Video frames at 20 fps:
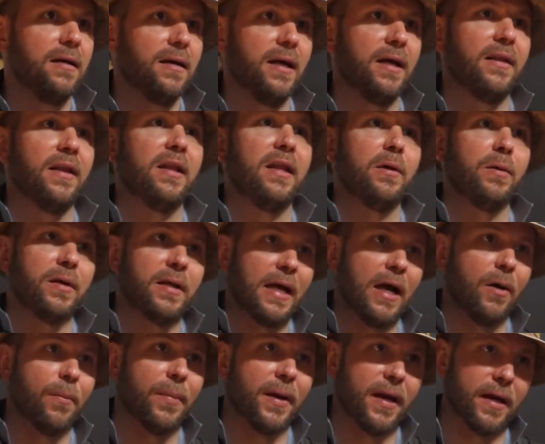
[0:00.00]
And then they would
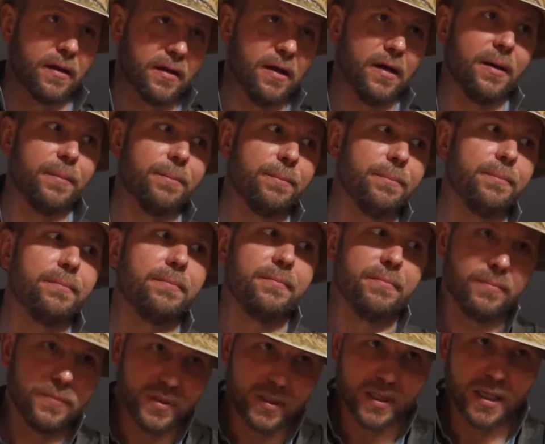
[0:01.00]
count back up,
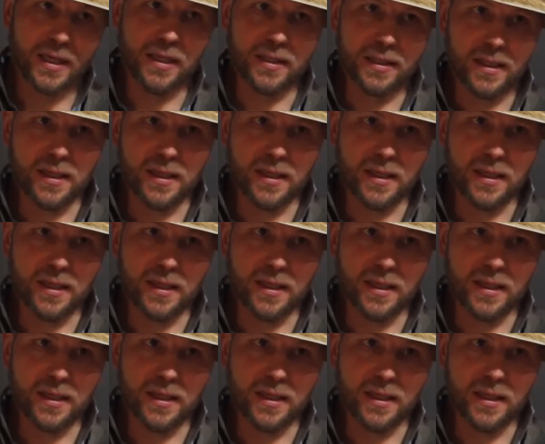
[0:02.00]
dot,